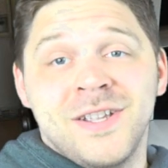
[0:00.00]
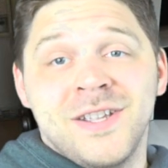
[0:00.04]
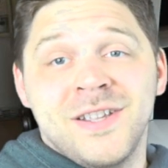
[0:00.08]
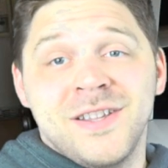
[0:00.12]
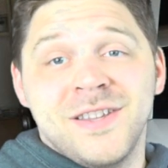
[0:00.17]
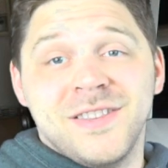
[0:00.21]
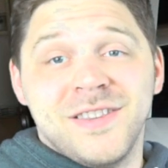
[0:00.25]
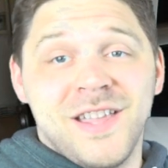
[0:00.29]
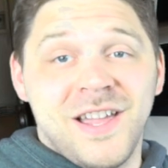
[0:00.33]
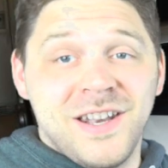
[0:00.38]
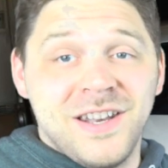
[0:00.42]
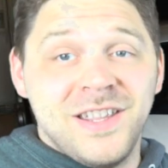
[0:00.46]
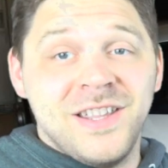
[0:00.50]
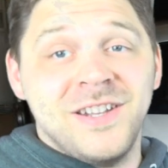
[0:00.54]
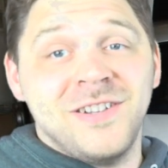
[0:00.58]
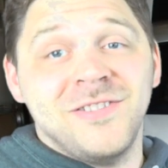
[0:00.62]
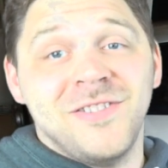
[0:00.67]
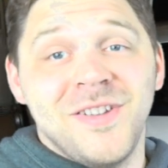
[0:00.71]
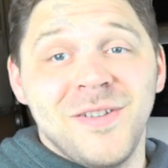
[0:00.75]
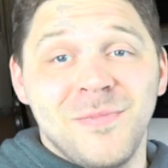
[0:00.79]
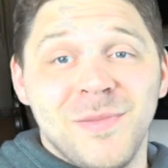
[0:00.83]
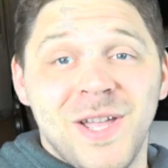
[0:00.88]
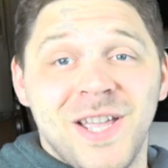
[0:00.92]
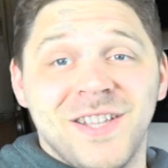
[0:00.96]
that
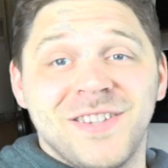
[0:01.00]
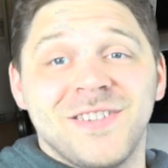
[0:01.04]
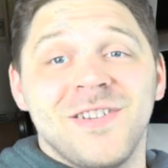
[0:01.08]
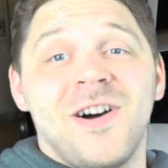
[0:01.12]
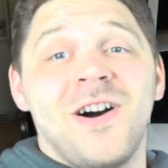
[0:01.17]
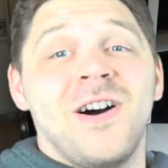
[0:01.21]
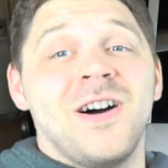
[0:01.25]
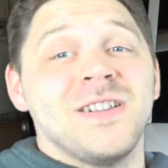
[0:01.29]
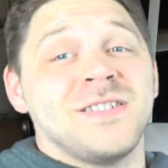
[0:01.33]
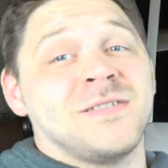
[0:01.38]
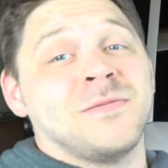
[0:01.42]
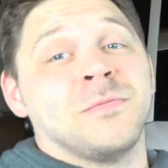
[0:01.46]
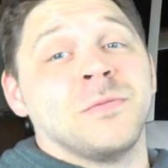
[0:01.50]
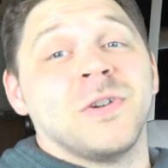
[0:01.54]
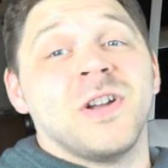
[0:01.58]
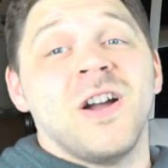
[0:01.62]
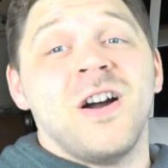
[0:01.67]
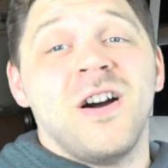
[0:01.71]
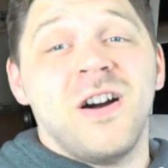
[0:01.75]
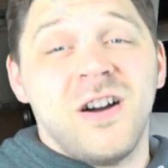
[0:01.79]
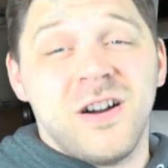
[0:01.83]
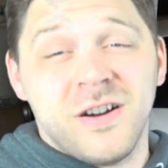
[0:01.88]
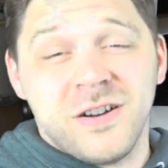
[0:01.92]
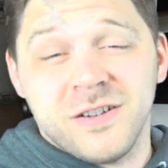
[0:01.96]
Italy makes awesome
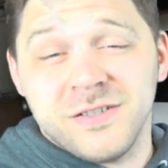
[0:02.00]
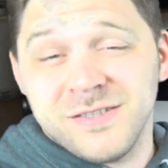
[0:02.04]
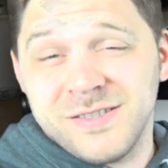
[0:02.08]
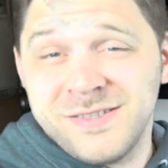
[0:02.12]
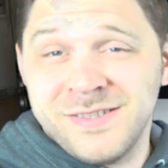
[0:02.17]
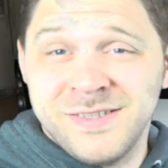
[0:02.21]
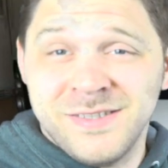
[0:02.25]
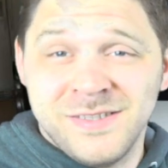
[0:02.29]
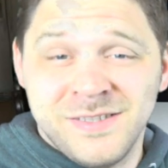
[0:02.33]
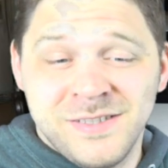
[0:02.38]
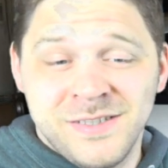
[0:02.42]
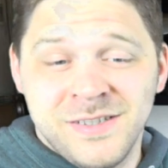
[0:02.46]
cars,